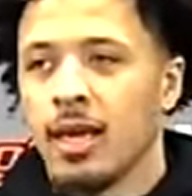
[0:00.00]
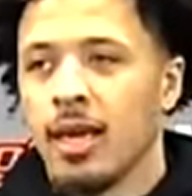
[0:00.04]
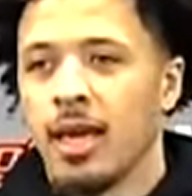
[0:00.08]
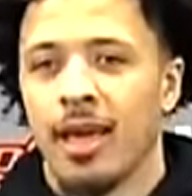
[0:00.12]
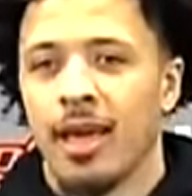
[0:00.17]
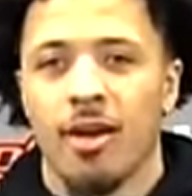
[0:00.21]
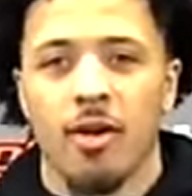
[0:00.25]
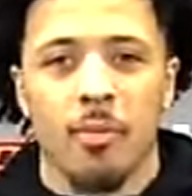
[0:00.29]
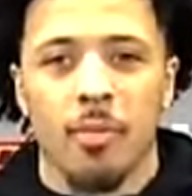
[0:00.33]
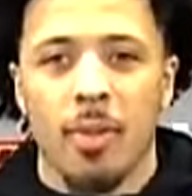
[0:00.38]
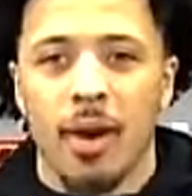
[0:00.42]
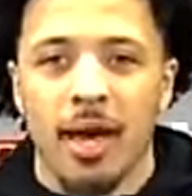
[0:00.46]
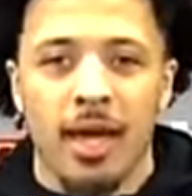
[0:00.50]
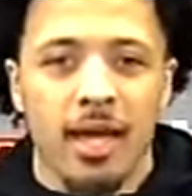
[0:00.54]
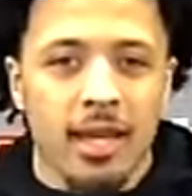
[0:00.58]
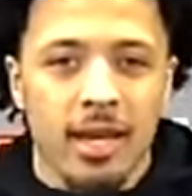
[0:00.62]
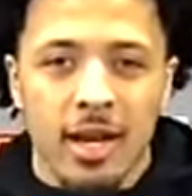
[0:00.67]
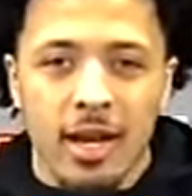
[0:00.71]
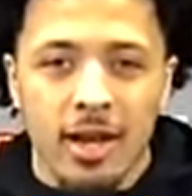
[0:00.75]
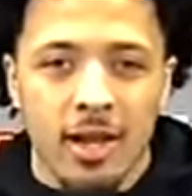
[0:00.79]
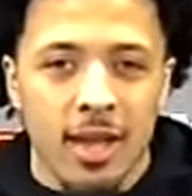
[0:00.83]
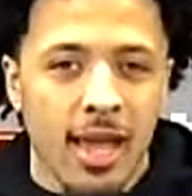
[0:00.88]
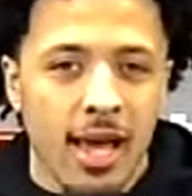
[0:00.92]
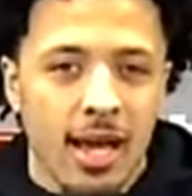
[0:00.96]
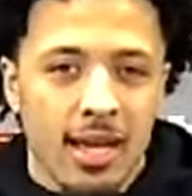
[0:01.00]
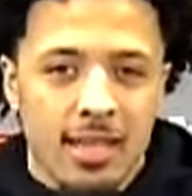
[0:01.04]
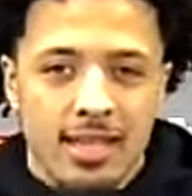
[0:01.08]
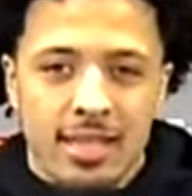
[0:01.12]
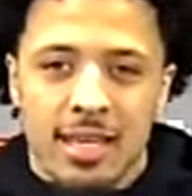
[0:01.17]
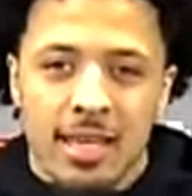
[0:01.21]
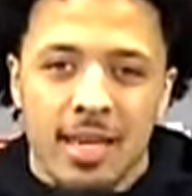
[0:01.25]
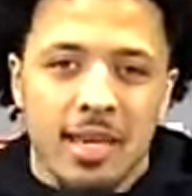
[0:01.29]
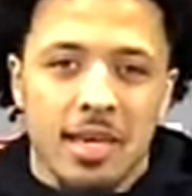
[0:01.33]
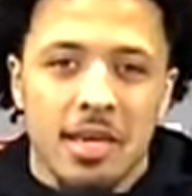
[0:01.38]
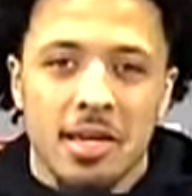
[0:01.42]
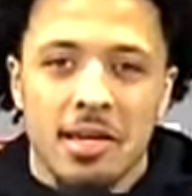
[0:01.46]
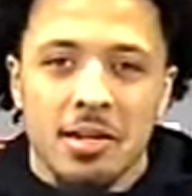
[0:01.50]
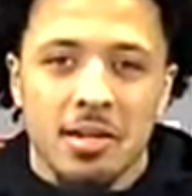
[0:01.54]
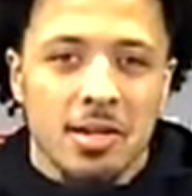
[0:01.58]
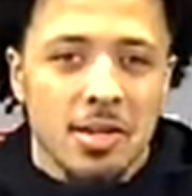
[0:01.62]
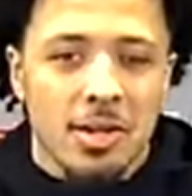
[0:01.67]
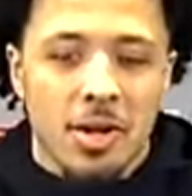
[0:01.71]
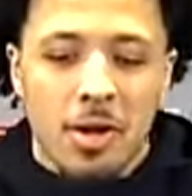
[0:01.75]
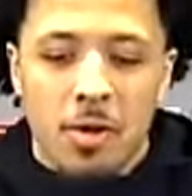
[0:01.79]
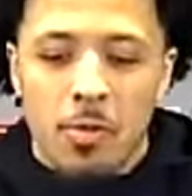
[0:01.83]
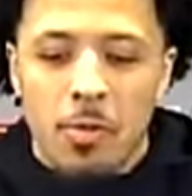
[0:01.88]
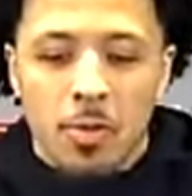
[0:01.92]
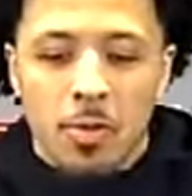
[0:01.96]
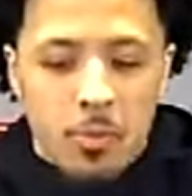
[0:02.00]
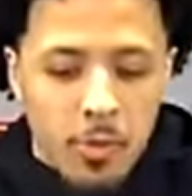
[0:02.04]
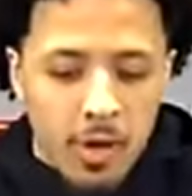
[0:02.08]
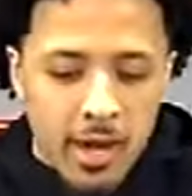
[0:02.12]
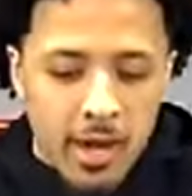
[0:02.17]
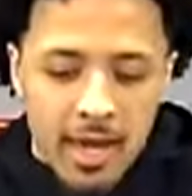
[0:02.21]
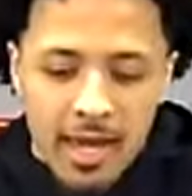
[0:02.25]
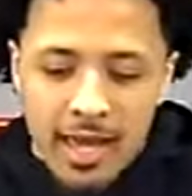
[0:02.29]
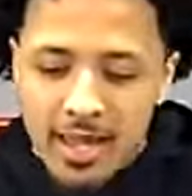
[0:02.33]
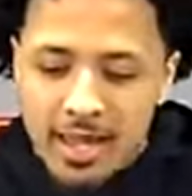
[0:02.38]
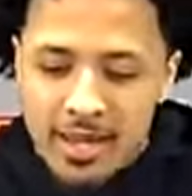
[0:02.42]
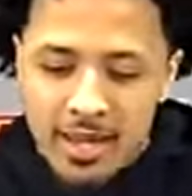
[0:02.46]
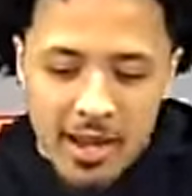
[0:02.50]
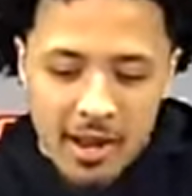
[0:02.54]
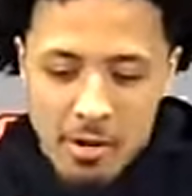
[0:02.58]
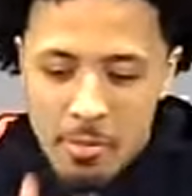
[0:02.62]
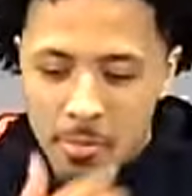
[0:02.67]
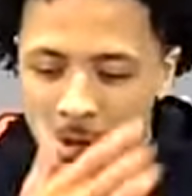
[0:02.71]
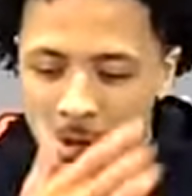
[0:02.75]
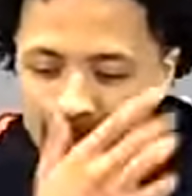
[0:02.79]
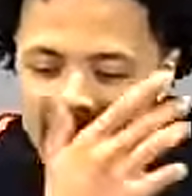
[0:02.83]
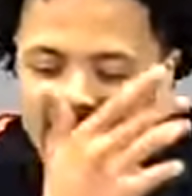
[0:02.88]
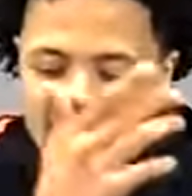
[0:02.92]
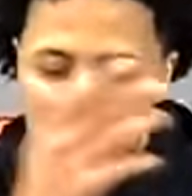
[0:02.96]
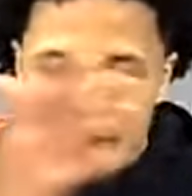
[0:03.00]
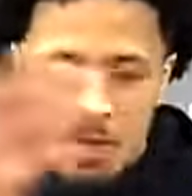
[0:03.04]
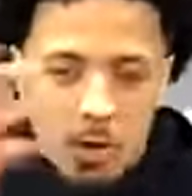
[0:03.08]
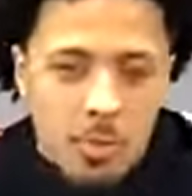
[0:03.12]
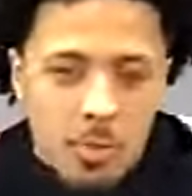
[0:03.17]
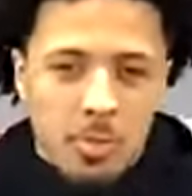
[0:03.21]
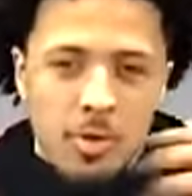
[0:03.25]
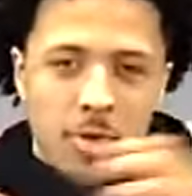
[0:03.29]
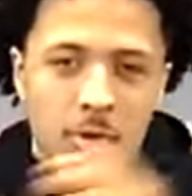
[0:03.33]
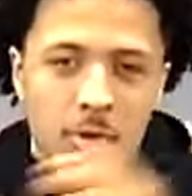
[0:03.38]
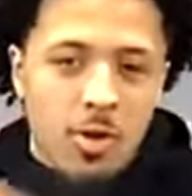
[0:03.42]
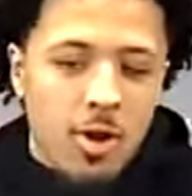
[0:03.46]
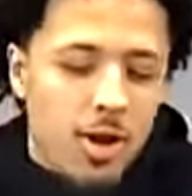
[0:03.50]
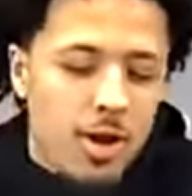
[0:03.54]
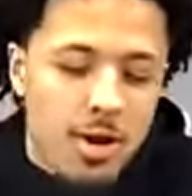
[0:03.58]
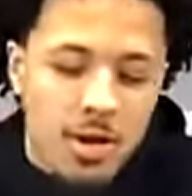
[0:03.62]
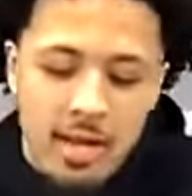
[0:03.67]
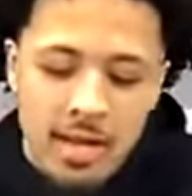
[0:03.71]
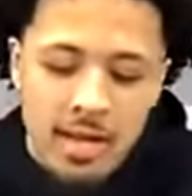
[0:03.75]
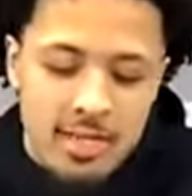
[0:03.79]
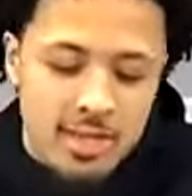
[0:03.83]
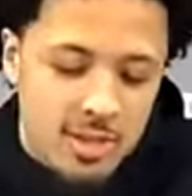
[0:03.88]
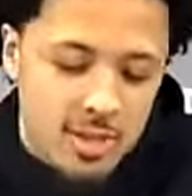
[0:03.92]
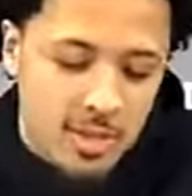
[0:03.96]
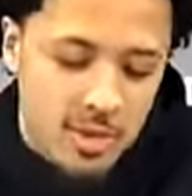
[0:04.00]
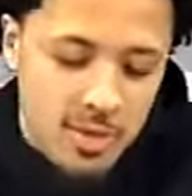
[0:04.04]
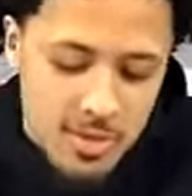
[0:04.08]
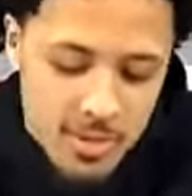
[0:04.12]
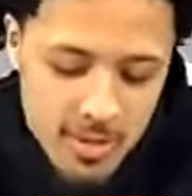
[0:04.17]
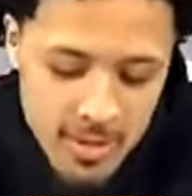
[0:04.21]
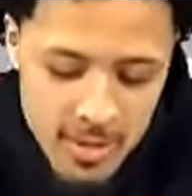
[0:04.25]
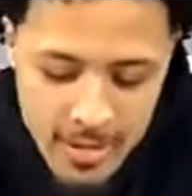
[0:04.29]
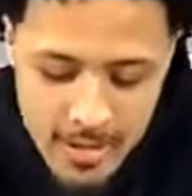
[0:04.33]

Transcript: everybody in there locked in, you know, we win, everybody storm the court, all that. So,